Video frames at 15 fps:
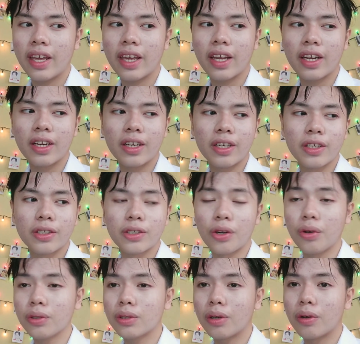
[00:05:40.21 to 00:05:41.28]
hair
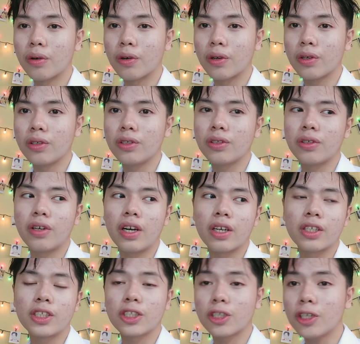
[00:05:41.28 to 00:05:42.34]
growth or you
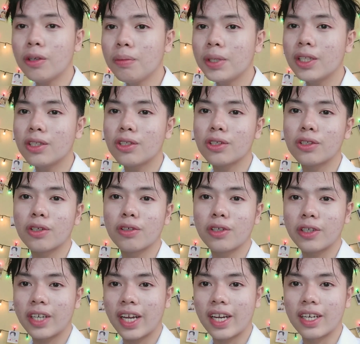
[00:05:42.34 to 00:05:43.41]
are determined to grow
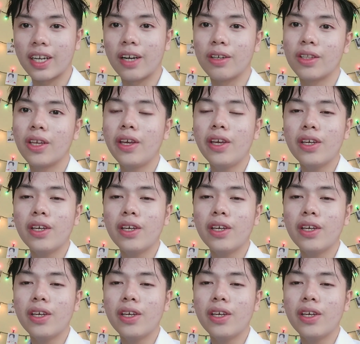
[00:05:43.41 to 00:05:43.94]
your hair out.